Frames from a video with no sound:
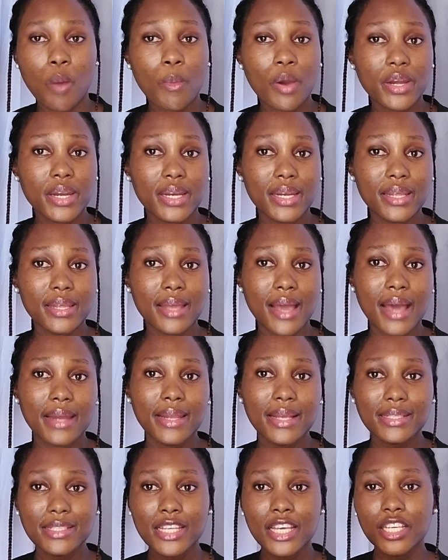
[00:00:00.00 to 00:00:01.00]
commonly
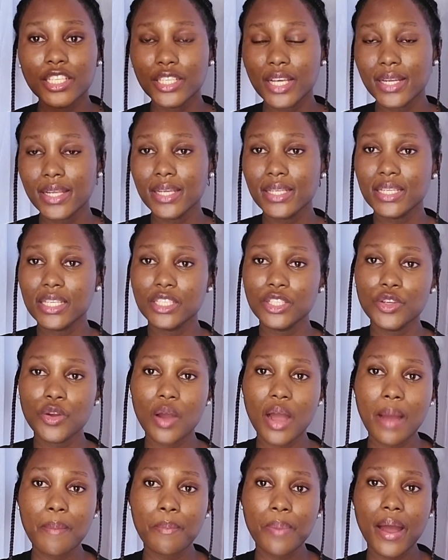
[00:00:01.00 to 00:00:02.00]
and essentially, it is your
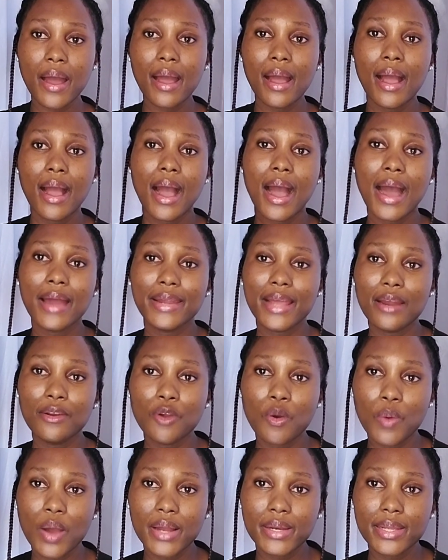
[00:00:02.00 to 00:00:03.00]
upper and the
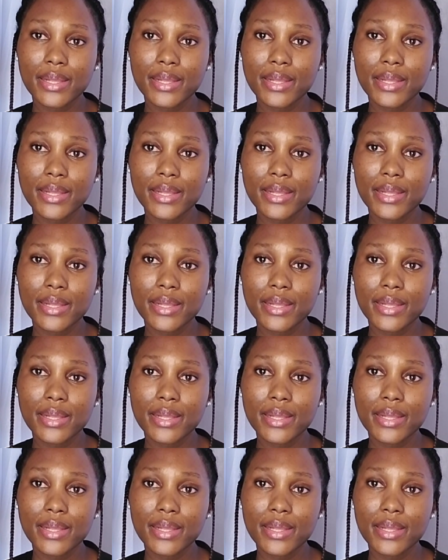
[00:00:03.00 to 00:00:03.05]
lower